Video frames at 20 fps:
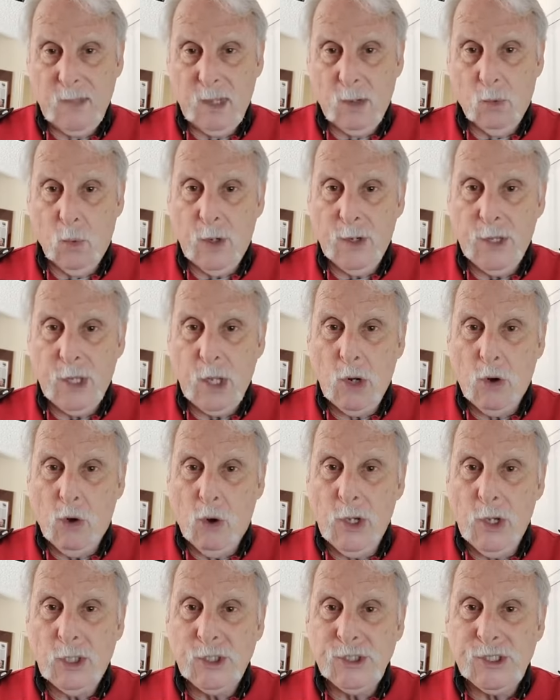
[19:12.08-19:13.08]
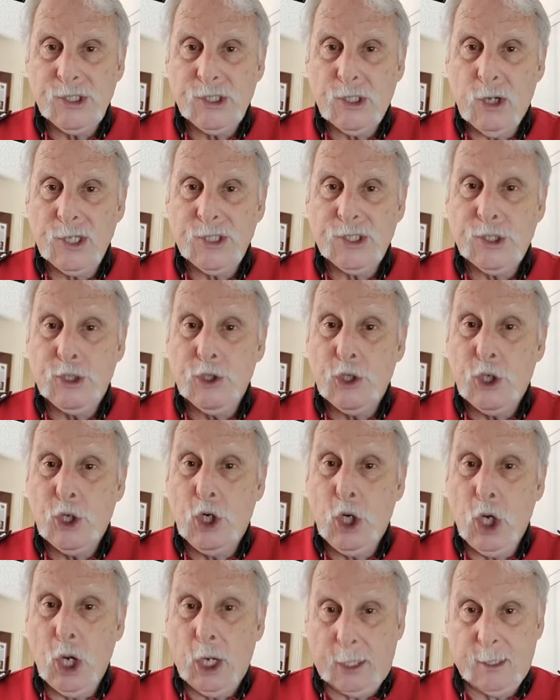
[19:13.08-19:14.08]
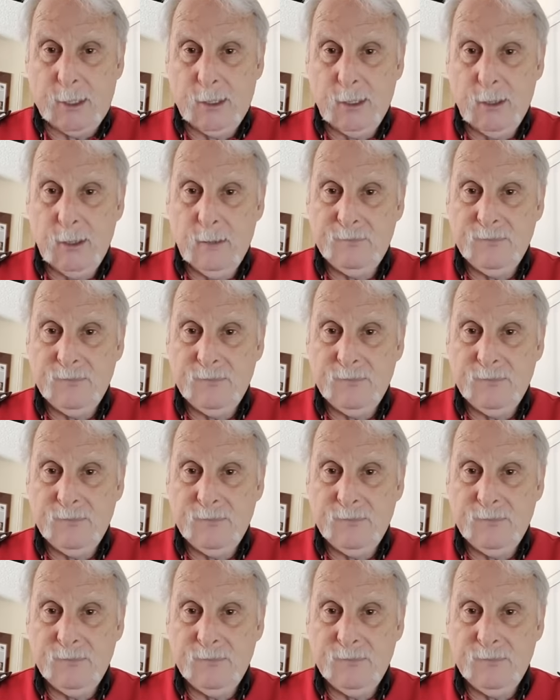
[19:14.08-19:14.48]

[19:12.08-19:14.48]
where the oil starts to cook